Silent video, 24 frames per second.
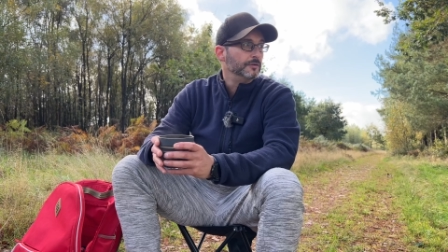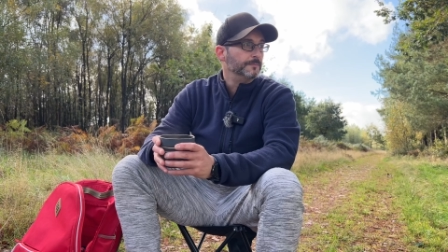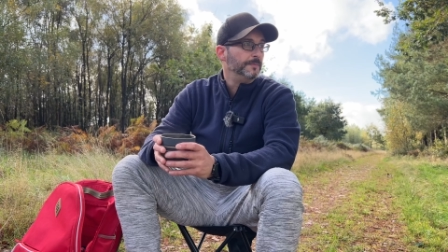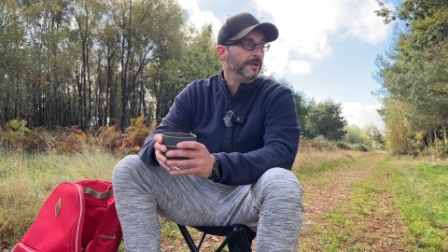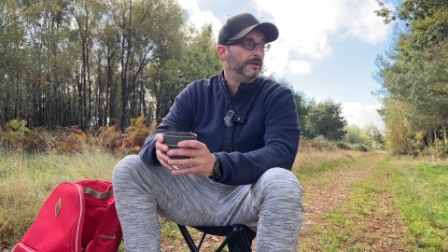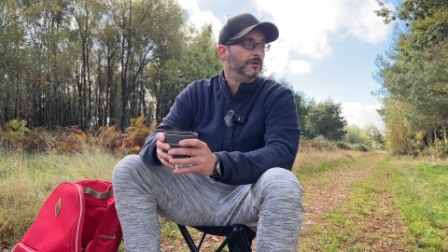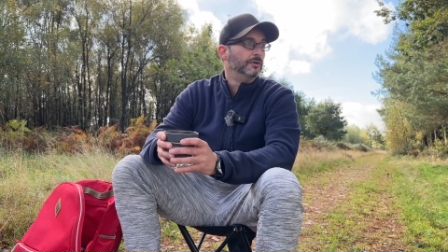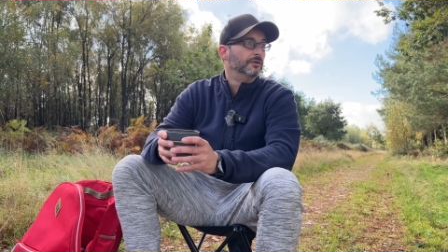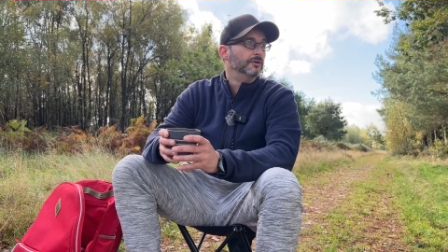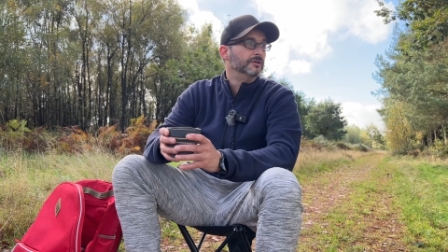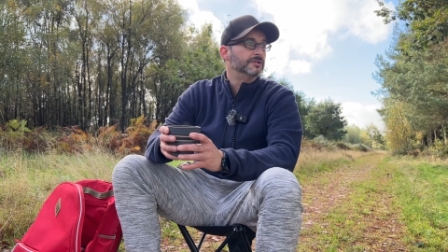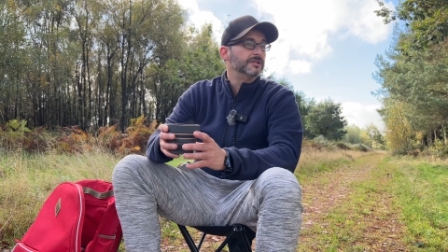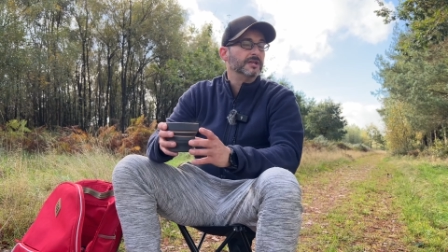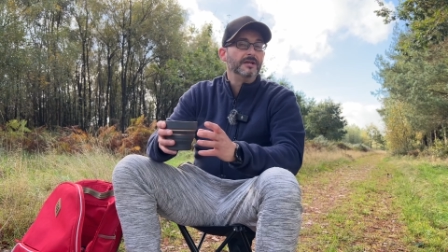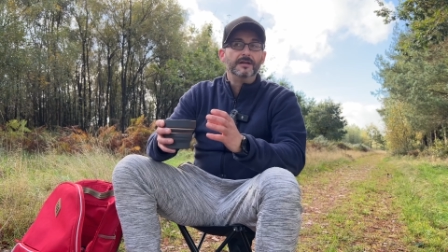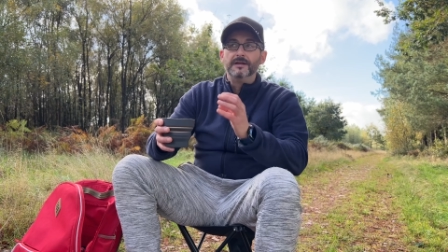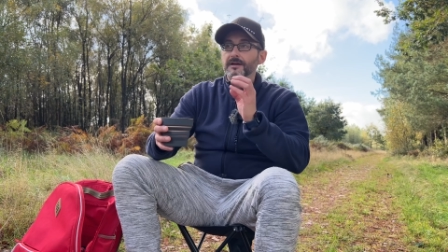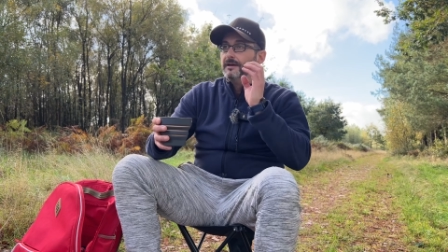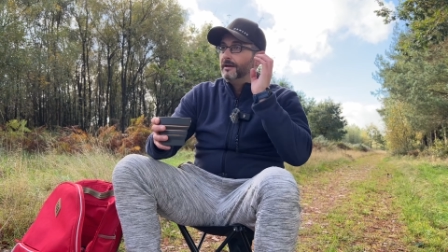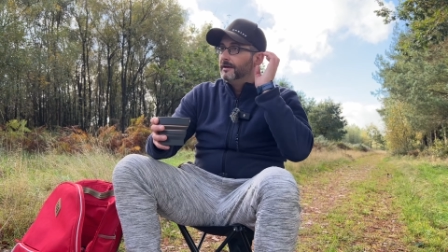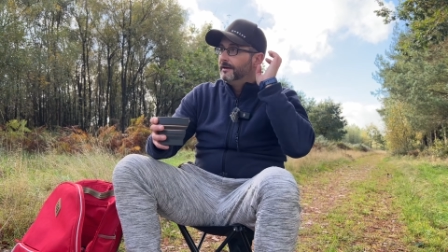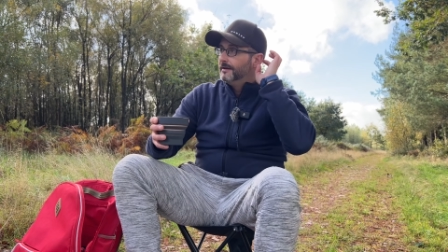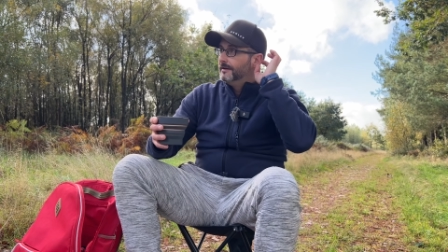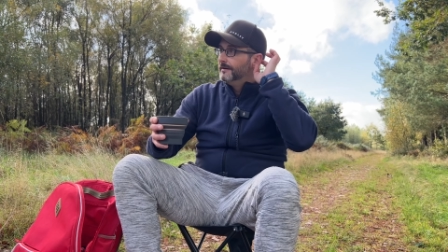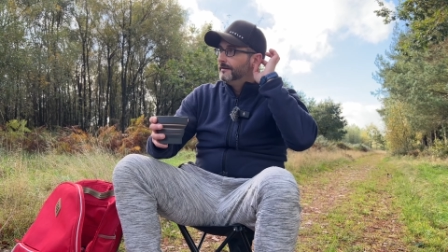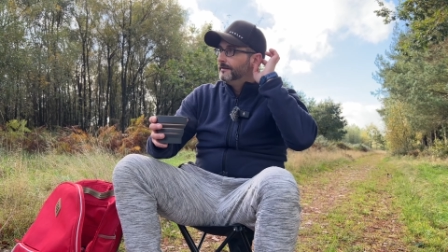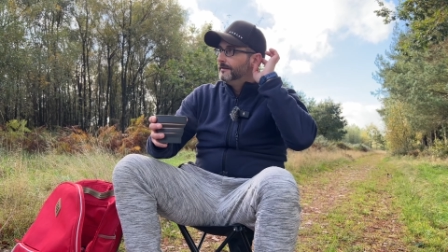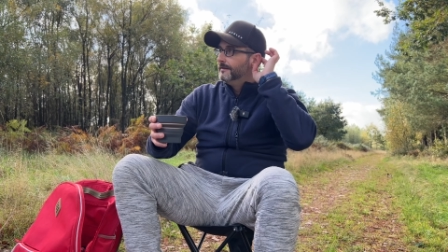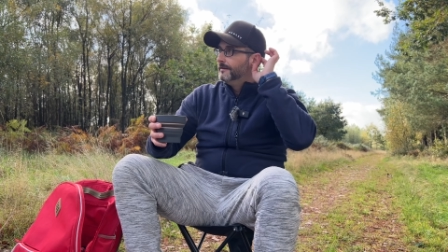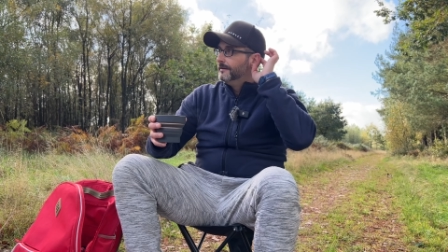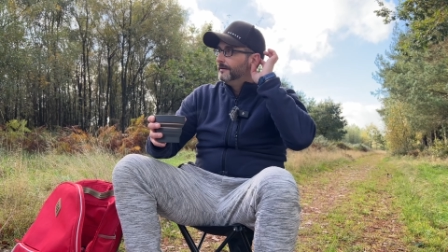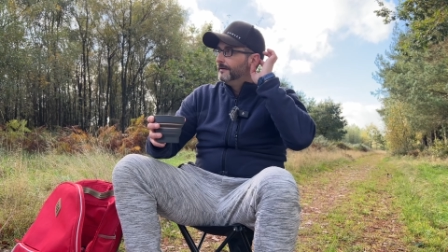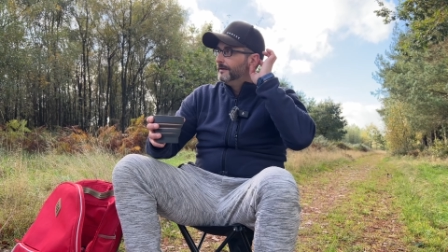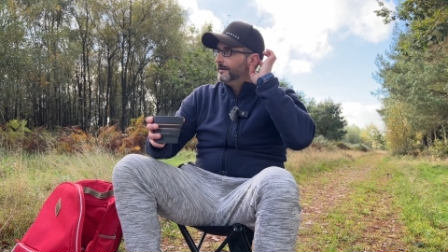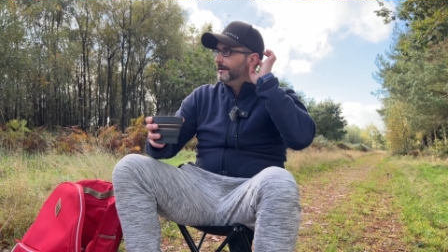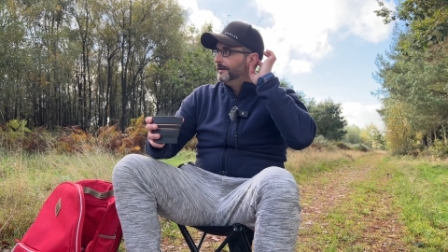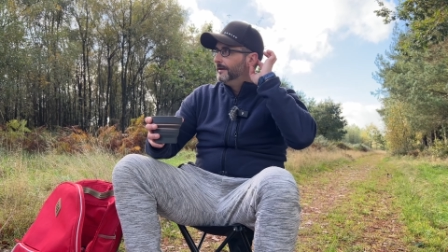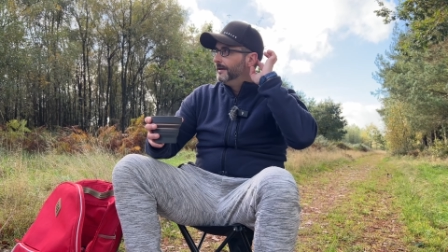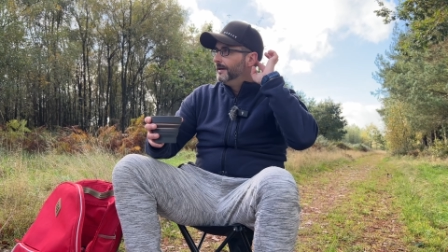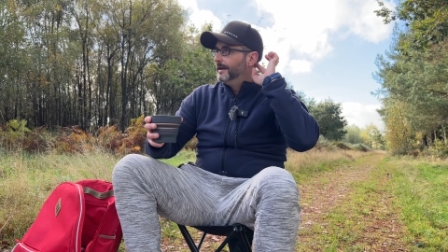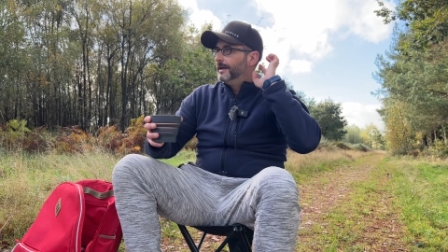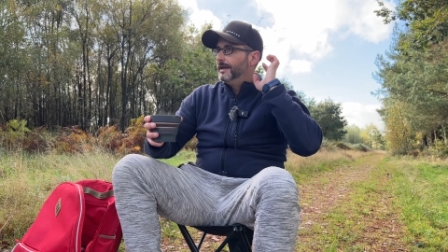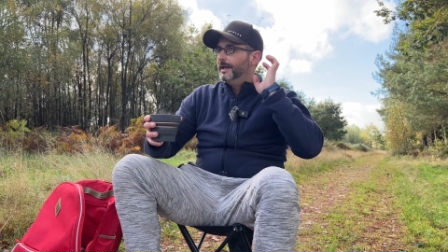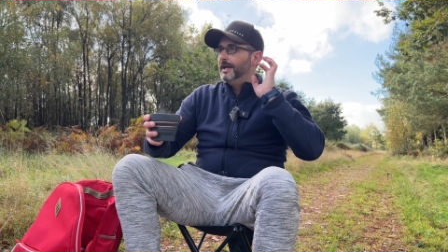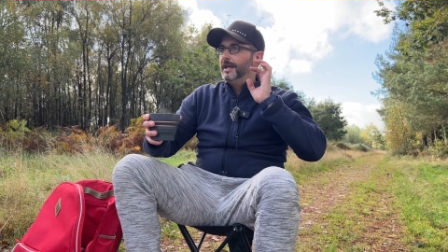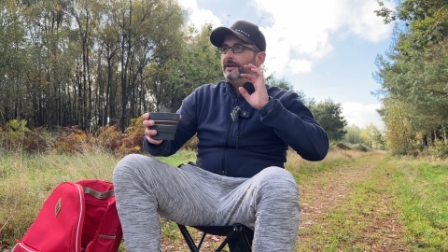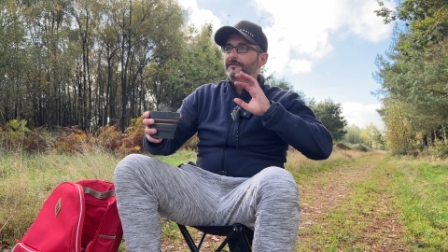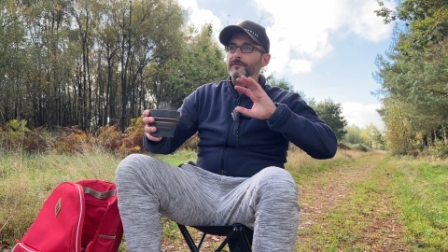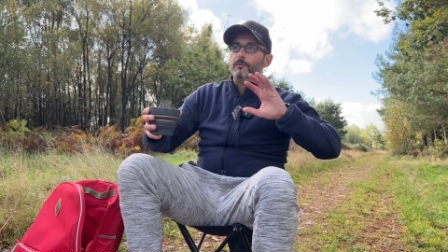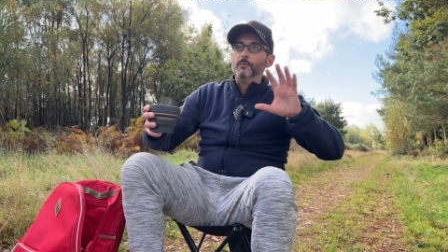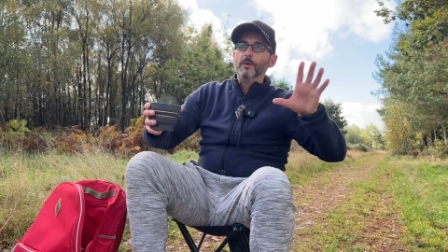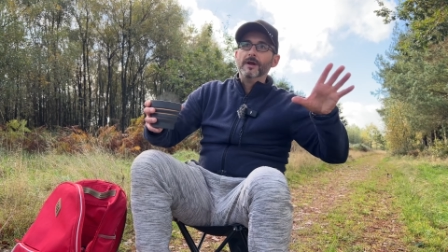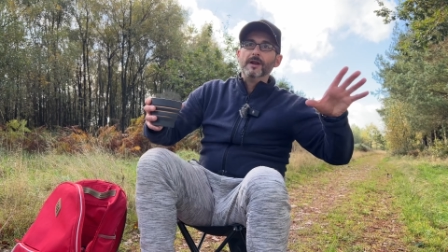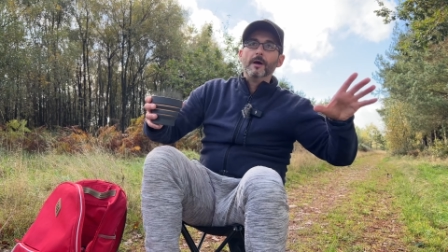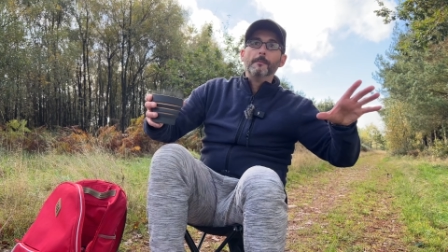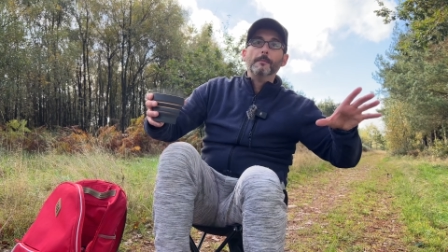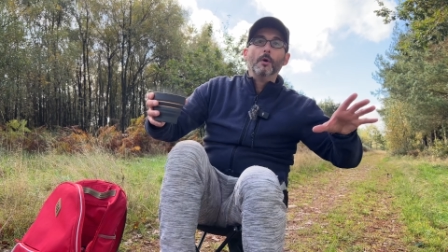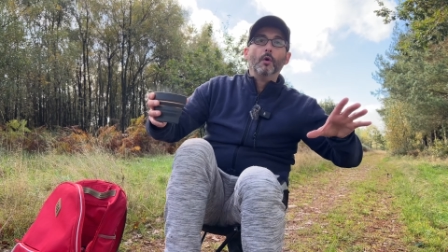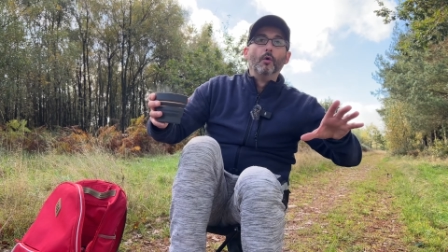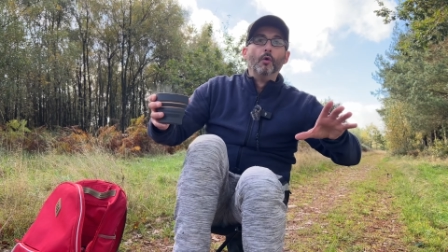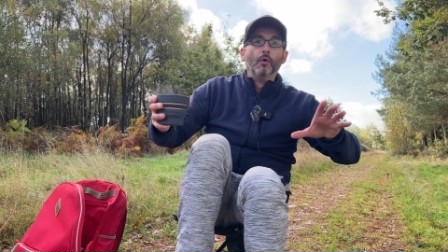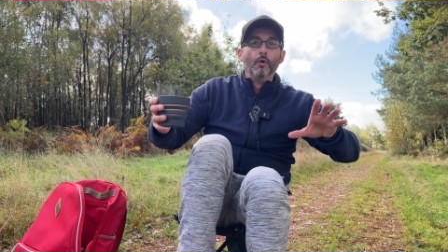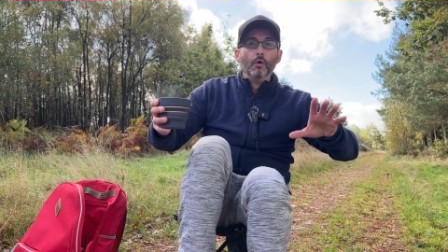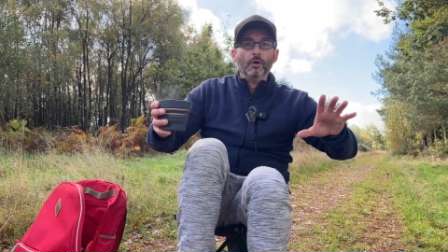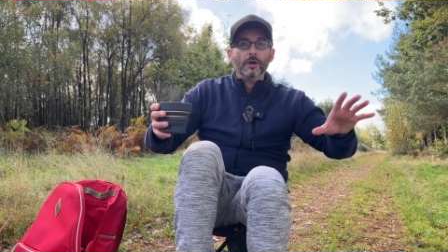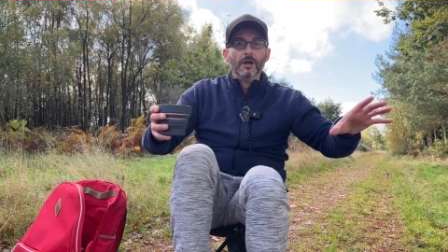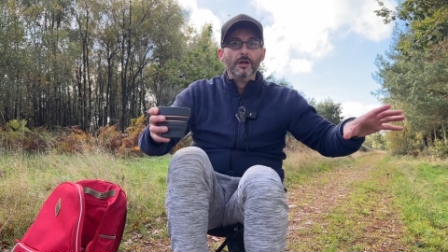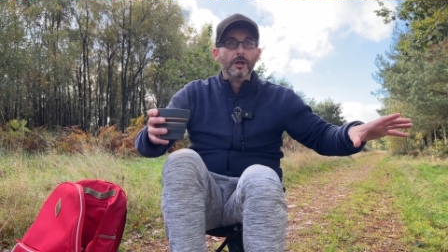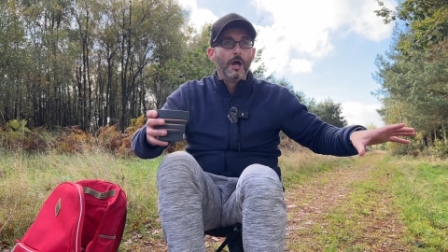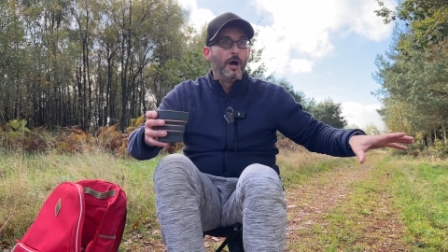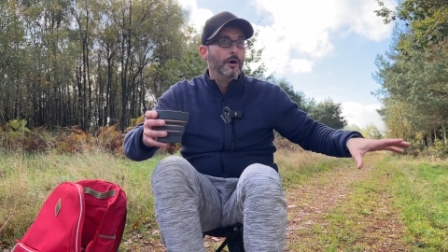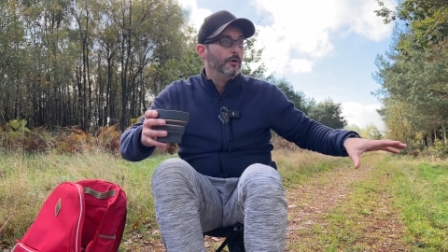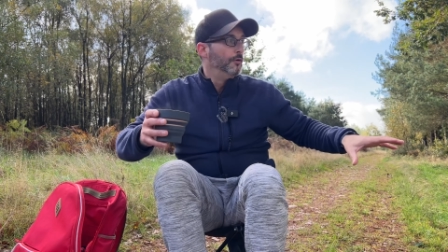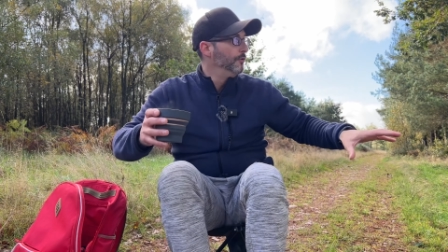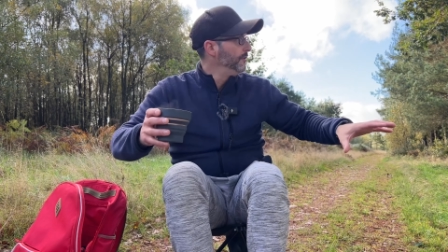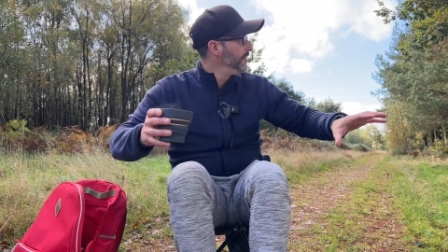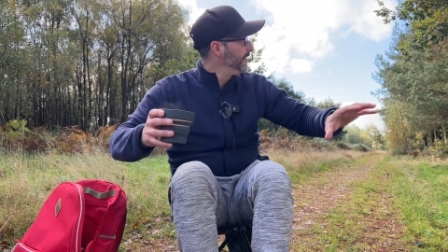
because even when I'm all alone